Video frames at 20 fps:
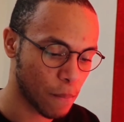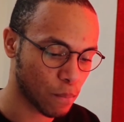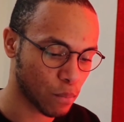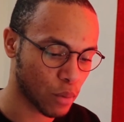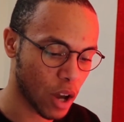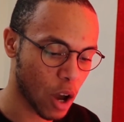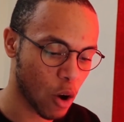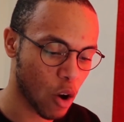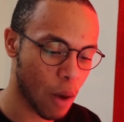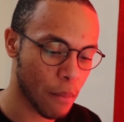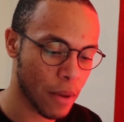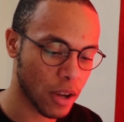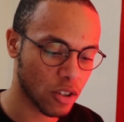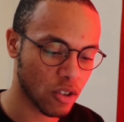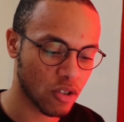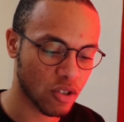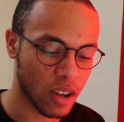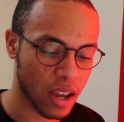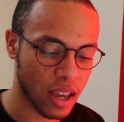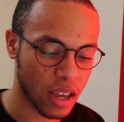But I got a
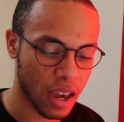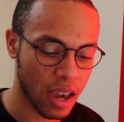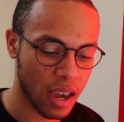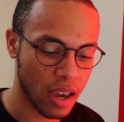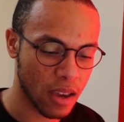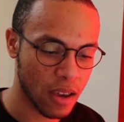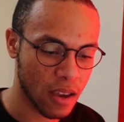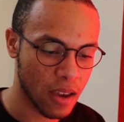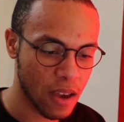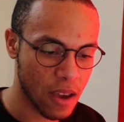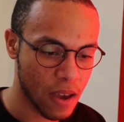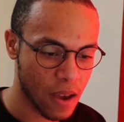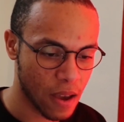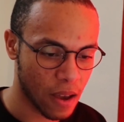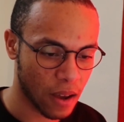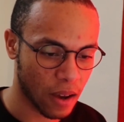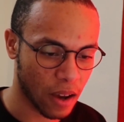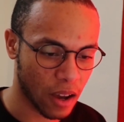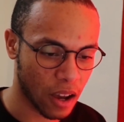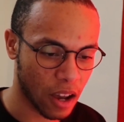message like, hey,
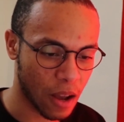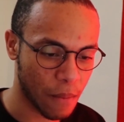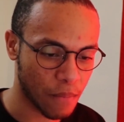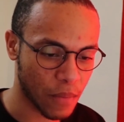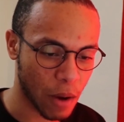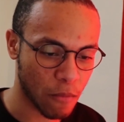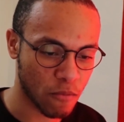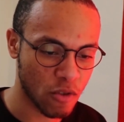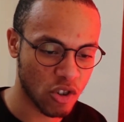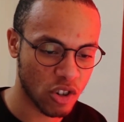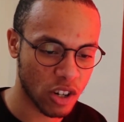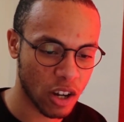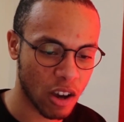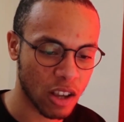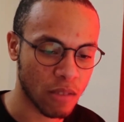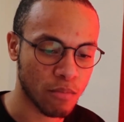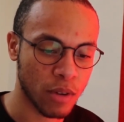I'm reaching out as